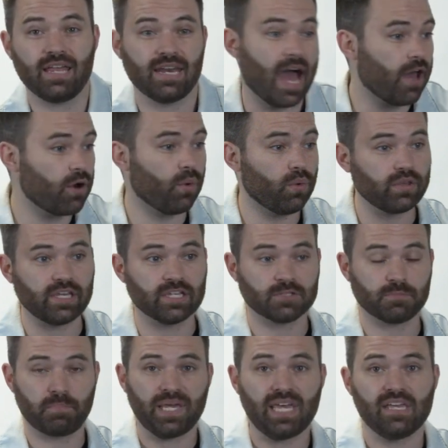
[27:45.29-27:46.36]
Not only is
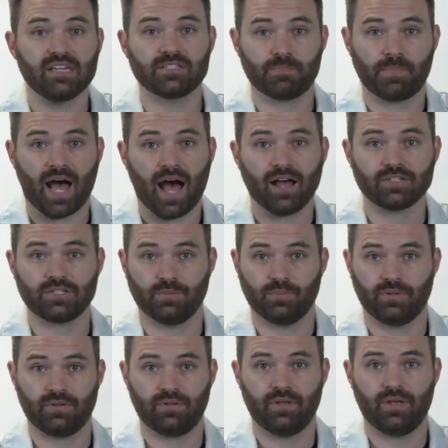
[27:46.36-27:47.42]
peace
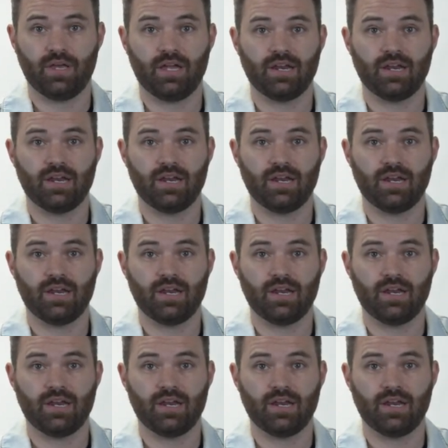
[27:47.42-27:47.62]
possible,